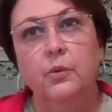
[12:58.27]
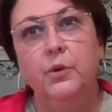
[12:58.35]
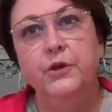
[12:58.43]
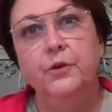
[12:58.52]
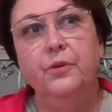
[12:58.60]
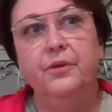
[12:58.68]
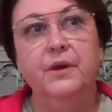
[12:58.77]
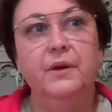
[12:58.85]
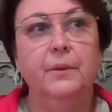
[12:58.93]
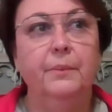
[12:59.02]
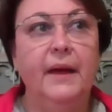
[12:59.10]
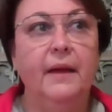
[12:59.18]
When you
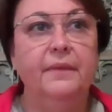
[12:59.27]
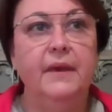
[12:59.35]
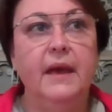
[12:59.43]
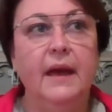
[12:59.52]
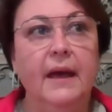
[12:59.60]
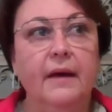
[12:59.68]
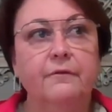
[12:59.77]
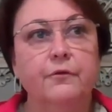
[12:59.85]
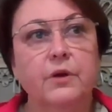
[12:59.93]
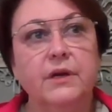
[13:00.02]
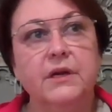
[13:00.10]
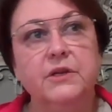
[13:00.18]
think about the
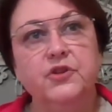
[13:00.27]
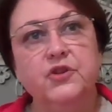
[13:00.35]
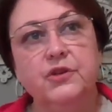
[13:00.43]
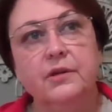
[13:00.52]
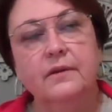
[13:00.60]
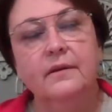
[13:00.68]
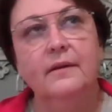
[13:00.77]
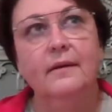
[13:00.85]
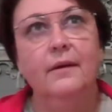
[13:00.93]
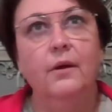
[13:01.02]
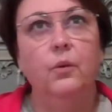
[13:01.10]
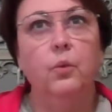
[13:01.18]
average
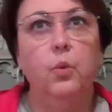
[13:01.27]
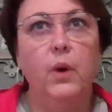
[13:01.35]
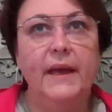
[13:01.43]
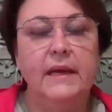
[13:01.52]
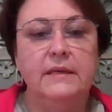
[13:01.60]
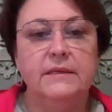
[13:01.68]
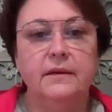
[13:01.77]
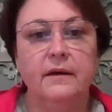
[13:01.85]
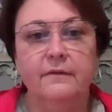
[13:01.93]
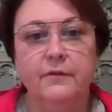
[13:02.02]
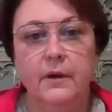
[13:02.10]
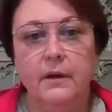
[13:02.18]
weight
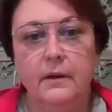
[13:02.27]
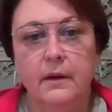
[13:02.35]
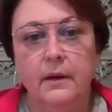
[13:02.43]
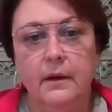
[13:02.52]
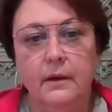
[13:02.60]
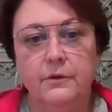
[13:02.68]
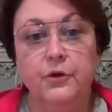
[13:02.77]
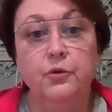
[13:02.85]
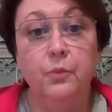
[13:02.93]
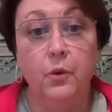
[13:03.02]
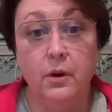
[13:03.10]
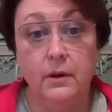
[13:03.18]
of a, a
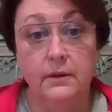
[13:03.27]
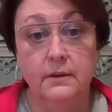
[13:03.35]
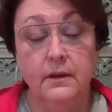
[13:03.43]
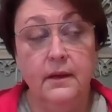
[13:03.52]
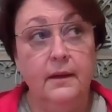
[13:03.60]
newborn,